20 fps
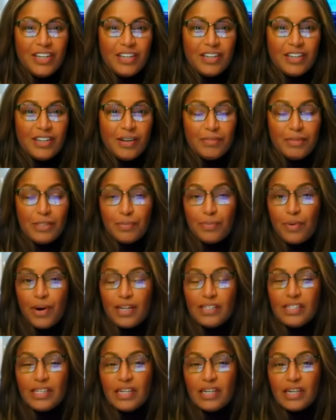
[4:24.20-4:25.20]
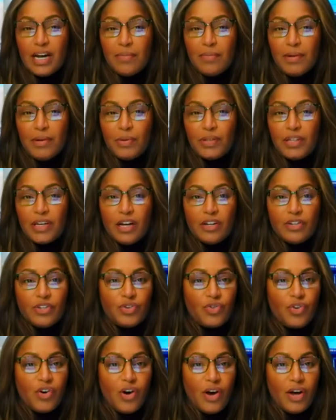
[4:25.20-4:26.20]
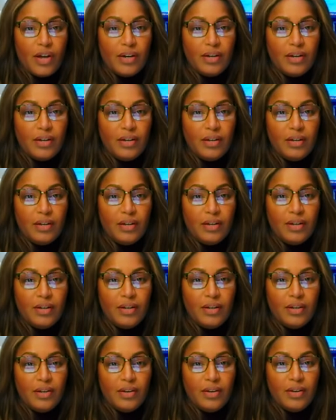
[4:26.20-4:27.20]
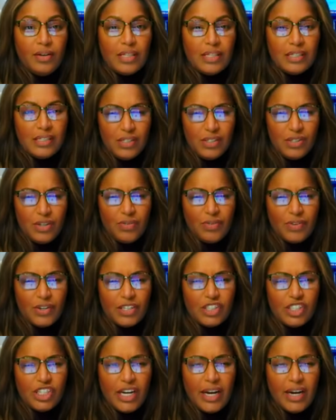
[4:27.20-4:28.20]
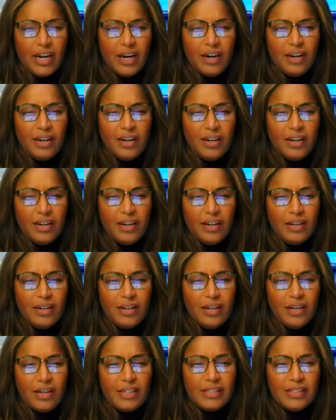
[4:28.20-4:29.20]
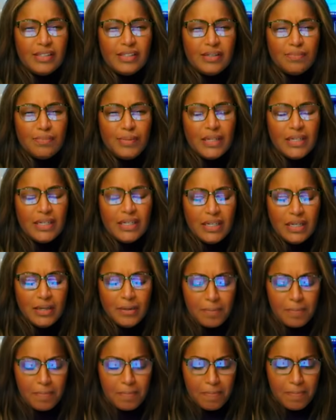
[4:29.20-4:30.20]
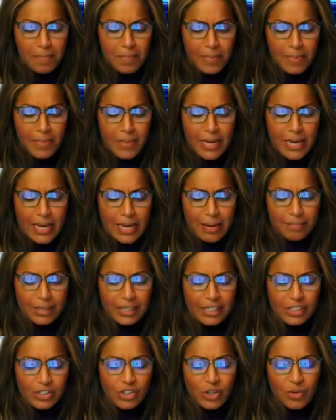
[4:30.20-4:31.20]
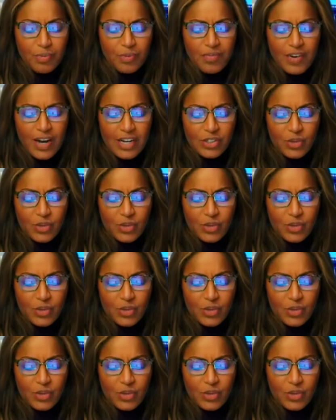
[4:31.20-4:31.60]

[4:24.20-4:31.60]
I'm surprised they didn't come in with guns drawn. This is over a chair and a disability? Police supervisor